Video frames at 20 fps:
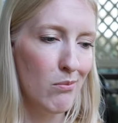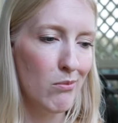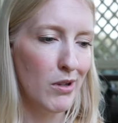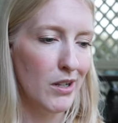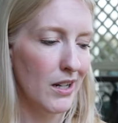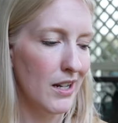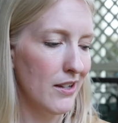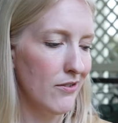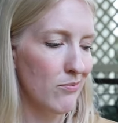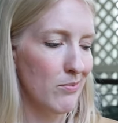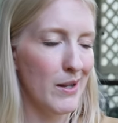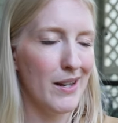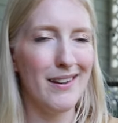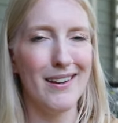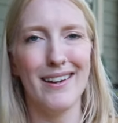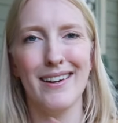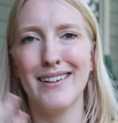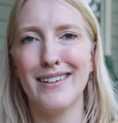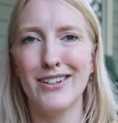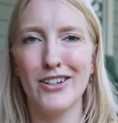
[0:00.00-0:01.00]
belief
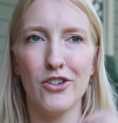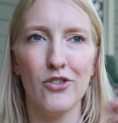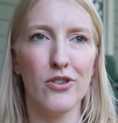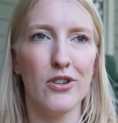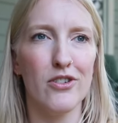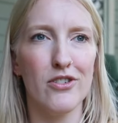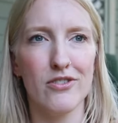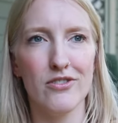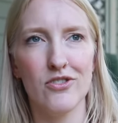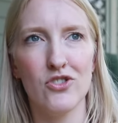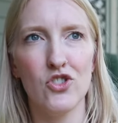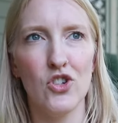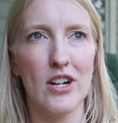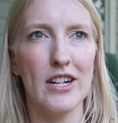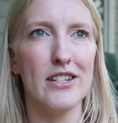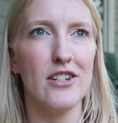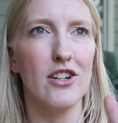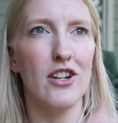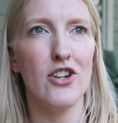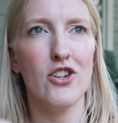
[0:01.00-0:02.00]
behind, you know, they're
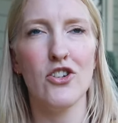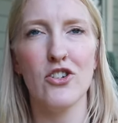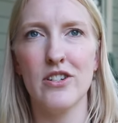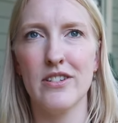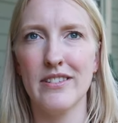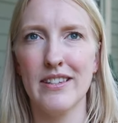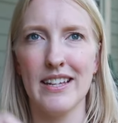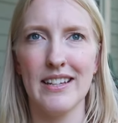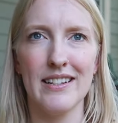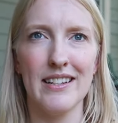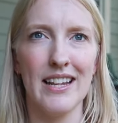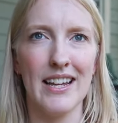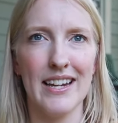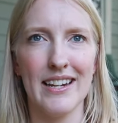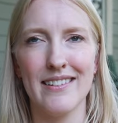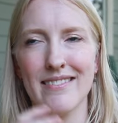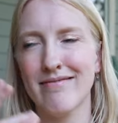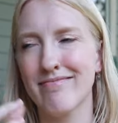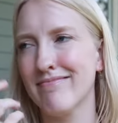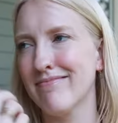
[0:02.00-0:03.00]
trying to learn that
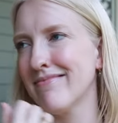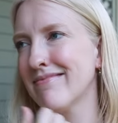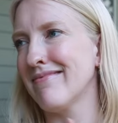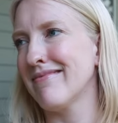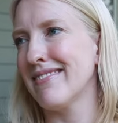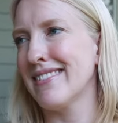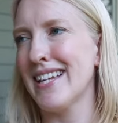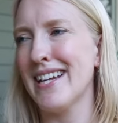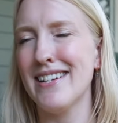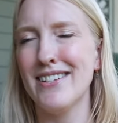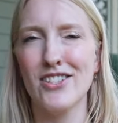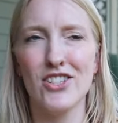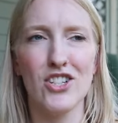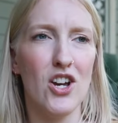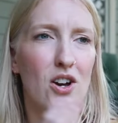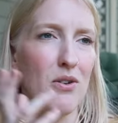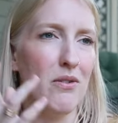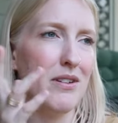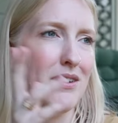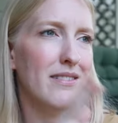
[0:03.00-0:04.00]
like things
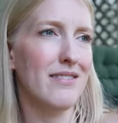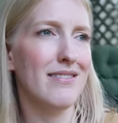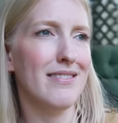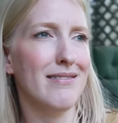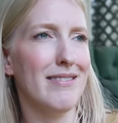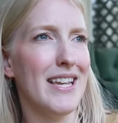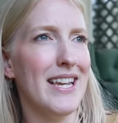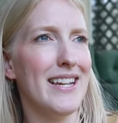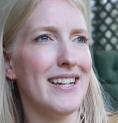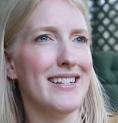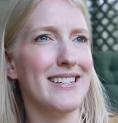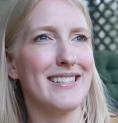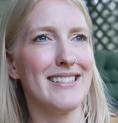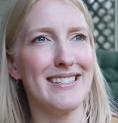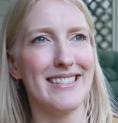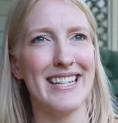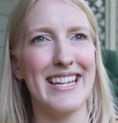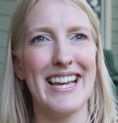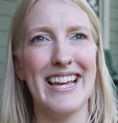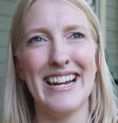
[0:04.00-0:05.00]
go in
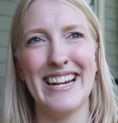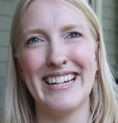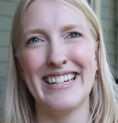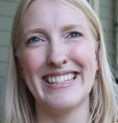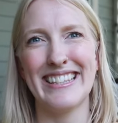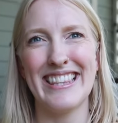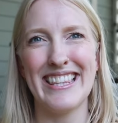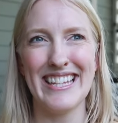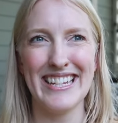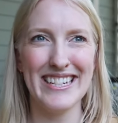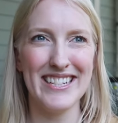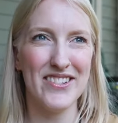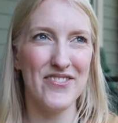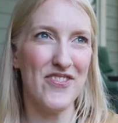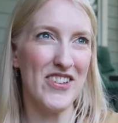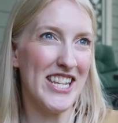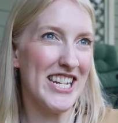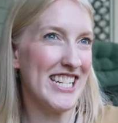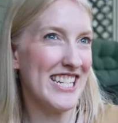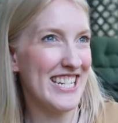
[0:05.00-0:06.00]
things and things
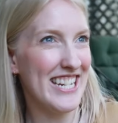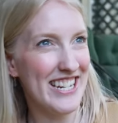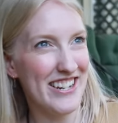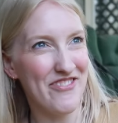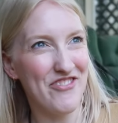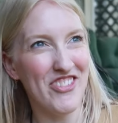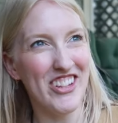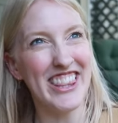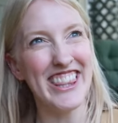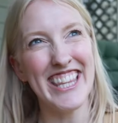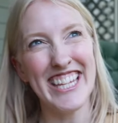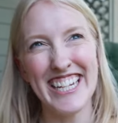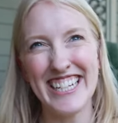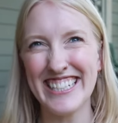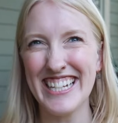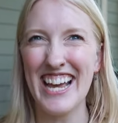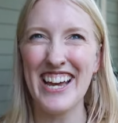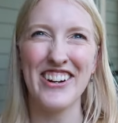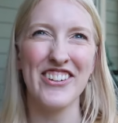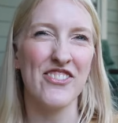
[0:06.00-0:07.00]
fit into different
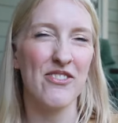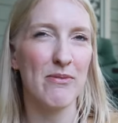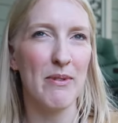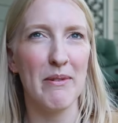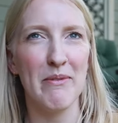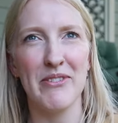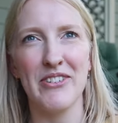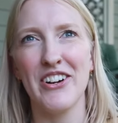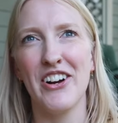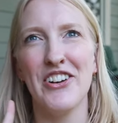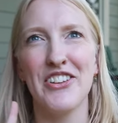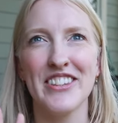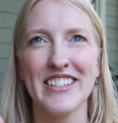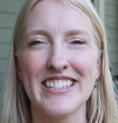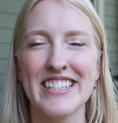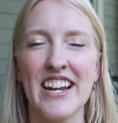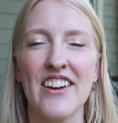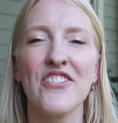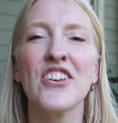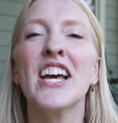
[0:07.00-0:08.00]
things. I don't remember all
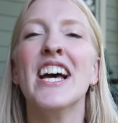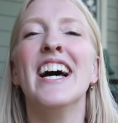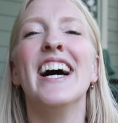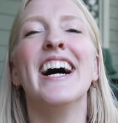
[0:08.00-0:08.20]
the stuff